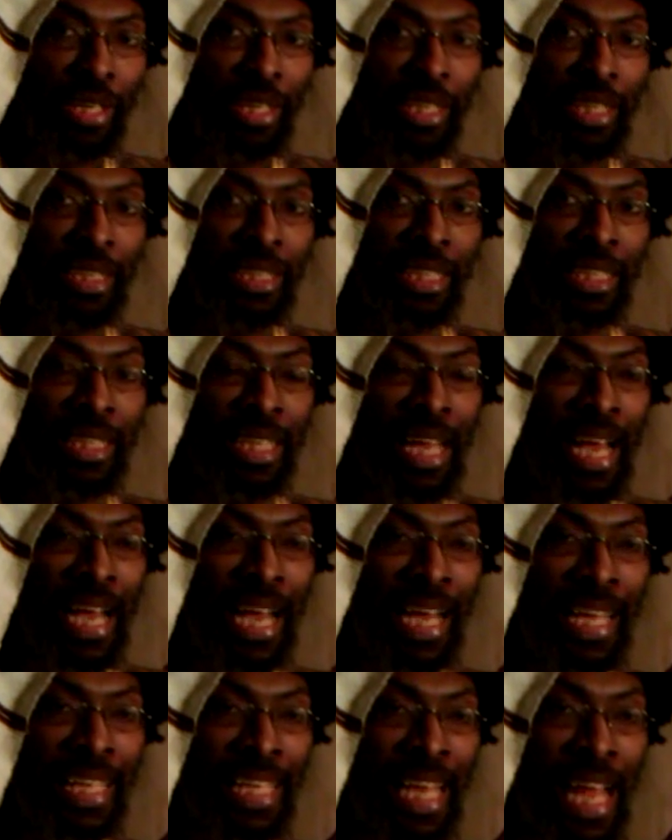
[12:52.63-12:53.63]
It's in
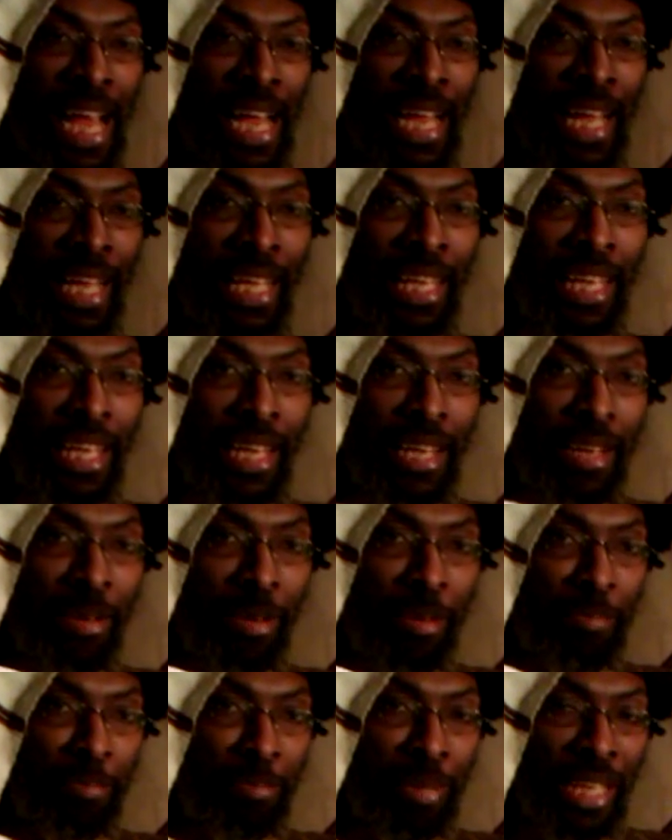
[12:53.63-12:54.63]
I and I
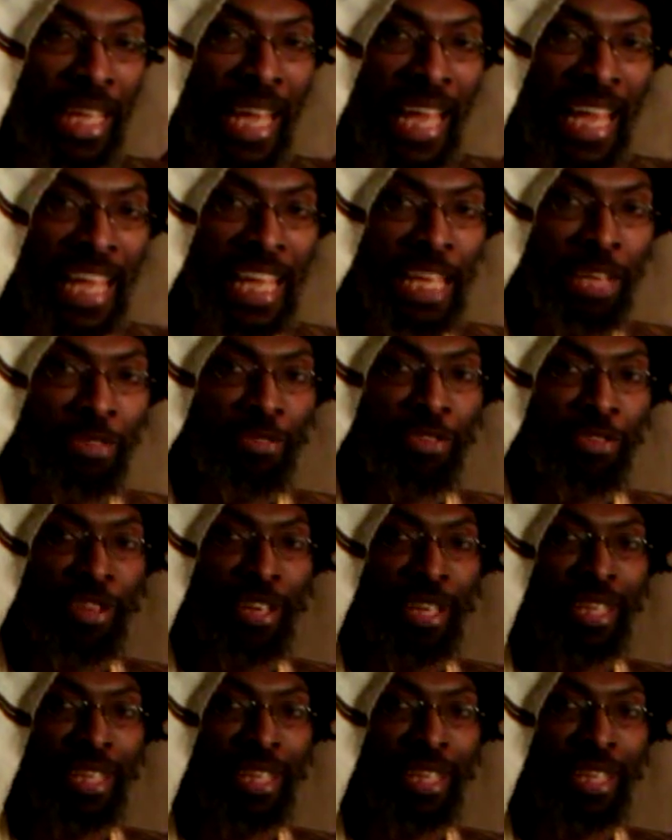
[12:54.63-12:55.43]
behavior.